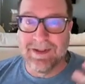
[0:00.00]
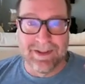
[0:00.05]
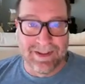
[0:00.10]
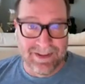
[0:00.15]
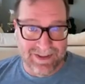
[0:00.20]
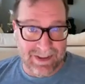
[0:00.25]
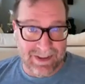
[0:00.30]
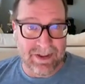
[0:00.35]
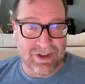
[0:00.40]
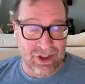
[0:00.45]

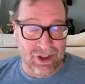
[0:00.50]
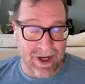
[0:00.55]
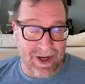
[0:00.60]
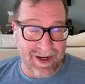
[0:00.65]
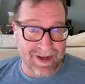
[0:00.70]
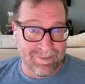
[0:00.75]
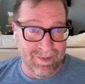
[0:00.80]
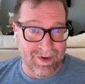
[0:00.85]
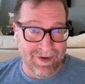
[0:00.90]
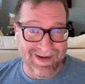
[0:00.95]
is it a
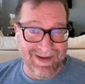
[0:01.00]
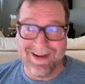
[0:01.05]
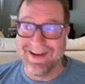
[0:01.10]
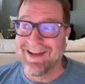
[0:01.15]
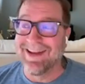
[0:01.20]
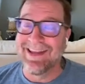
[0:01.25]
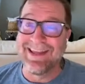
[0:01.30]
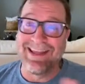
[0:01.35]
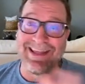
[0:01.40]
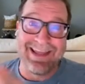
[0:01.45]
giant market?
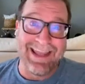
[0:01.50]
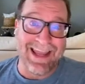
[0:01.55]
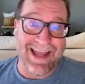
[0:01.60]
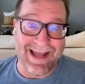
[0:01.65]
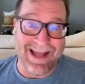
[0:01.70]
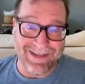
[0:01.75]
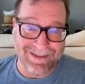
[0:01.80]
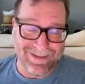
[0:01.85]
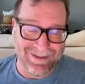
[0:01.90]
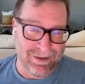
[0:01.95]

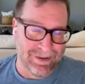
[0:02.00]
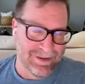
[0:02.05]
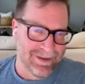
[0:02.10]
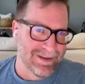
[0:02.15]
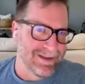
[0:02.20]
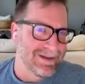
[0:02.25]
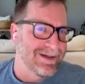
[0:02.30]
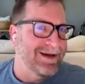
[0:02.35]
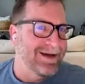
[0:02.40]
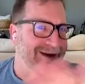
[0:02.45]
Yes.
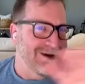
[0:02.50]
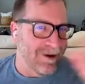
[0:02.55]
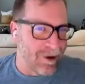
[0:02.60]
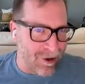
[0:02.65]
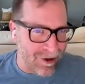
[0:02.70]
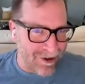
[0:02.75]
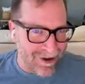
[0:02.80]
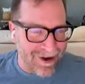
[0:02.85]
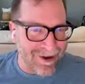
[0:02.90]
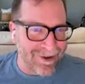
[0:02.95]

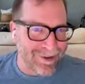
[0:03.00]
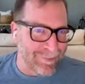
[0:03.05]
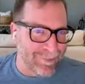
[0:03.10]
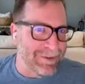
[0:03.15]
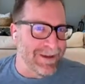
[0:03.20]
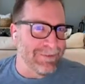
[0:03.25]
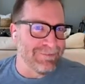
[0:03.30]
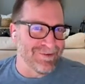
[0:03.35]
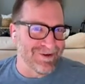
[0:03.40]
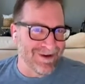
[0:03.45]
Are other
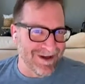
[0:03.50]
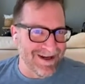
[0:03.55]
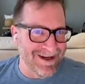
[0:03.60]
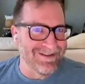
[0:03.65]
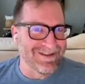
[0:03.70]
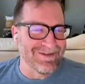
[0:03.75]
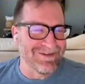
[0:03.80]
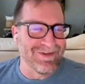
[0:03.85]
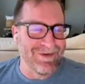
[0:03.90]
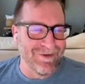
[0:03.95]
people kind of
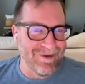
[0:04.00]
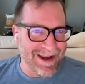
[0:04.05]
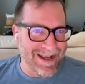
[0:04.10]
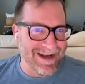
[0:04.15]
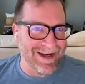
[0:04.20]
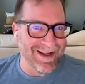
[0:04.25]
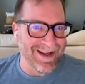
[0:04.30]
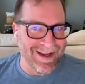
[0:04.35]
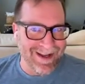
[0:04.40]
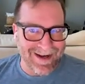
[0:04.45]

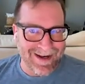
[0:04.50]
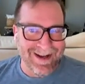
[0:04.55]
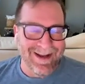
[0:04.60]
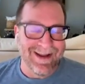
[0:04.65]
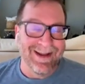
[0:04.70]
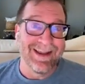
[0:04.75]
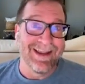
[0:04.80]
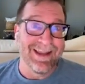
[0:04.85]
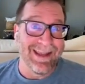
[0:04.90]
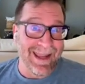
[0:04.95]
inflating it?
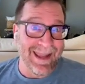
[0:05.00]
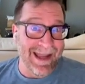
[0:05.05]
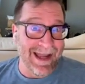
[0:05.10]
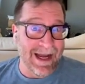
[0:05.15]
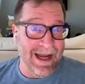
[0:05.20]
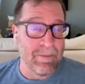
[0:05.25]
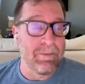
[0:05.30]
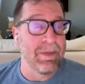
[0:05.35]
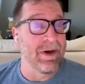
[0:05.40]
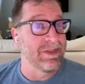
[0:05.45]

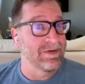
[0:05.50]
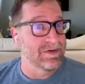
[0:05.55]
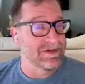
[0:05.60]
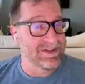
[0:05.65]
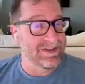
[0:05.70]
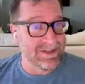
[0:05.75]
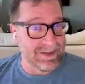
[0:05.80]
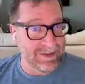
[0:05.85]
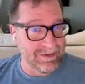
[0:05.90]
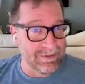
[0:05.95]
Yeah, but there's
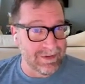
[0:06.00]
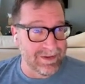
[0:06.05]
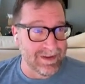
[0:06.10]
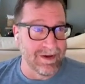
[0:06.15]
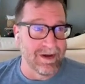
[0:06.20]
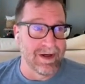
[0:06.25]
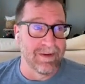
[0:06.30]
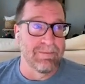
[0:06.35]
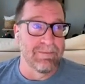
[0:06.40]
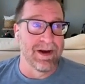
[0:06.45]
still a
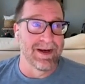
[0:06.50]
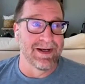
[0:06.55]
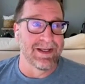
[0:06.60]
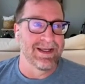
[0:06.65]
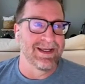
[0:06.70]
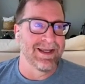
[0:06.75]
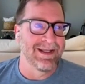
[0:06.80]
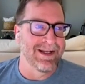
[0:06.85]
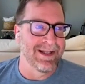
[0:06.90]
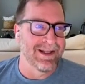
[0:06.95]
ton of
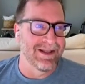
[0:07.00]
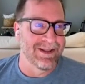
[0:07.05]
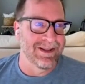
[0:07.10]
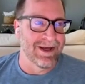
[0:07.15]
money in it